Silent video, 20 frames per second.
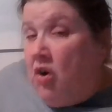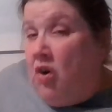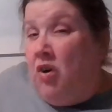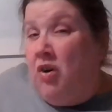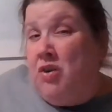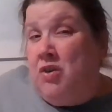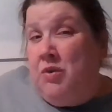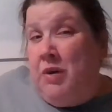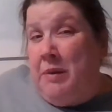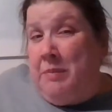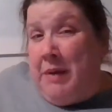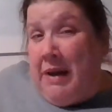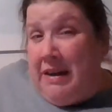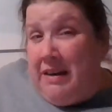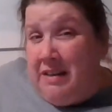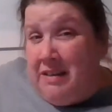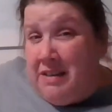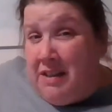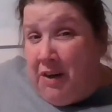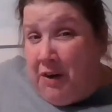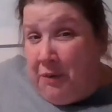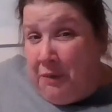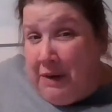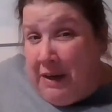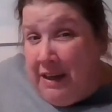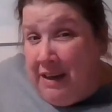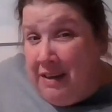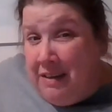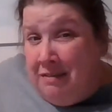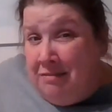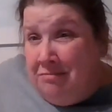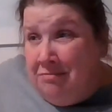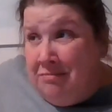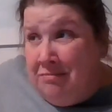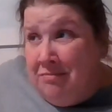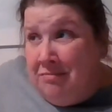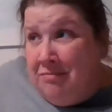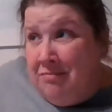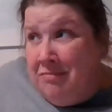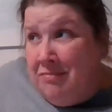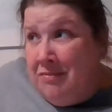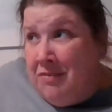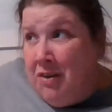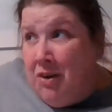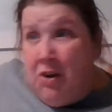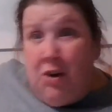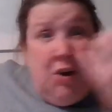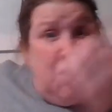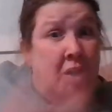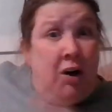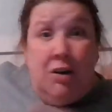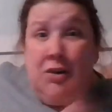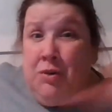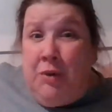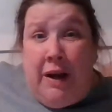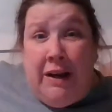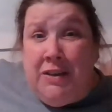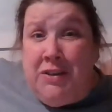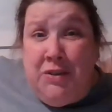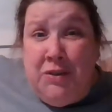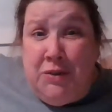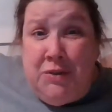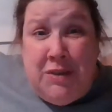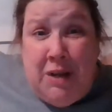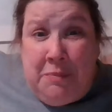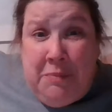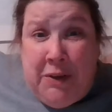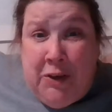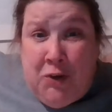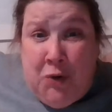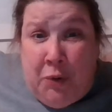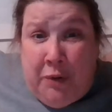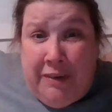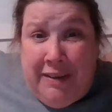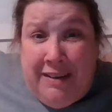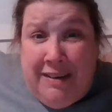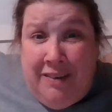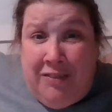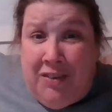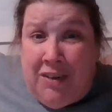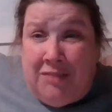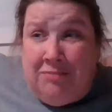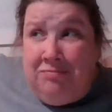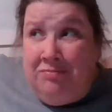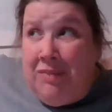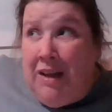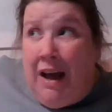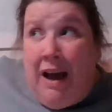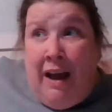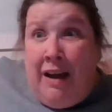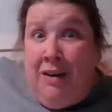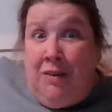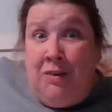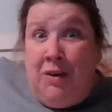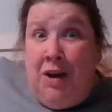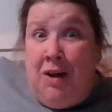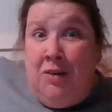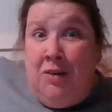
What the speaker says: Or do I paint it the green? Or do I do something totally different? I don't